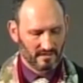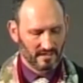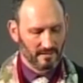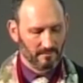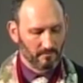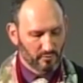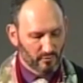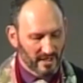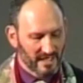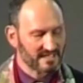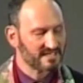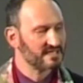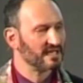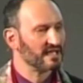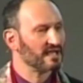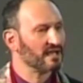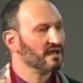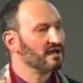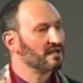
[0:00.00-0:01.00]

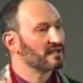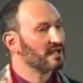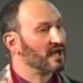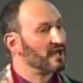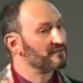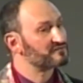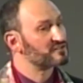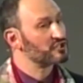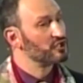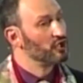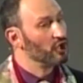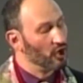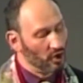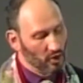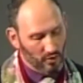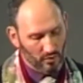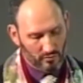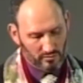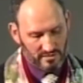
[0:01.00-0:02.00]
Embracing life's
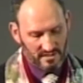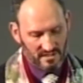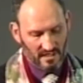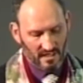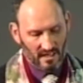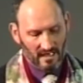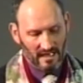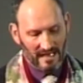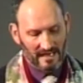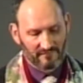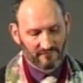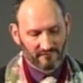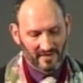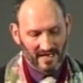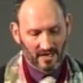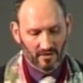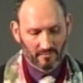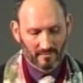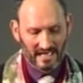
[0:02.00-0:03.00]
no's, I
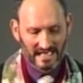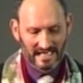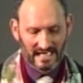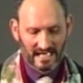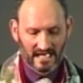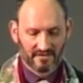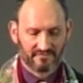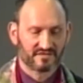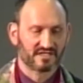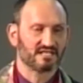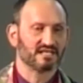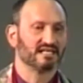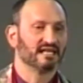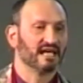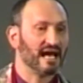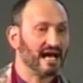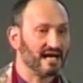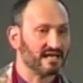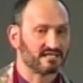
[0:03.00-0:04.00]
found my life's
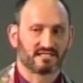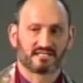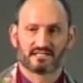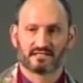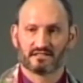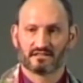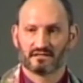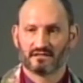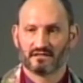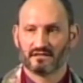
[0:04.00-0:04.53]
yes,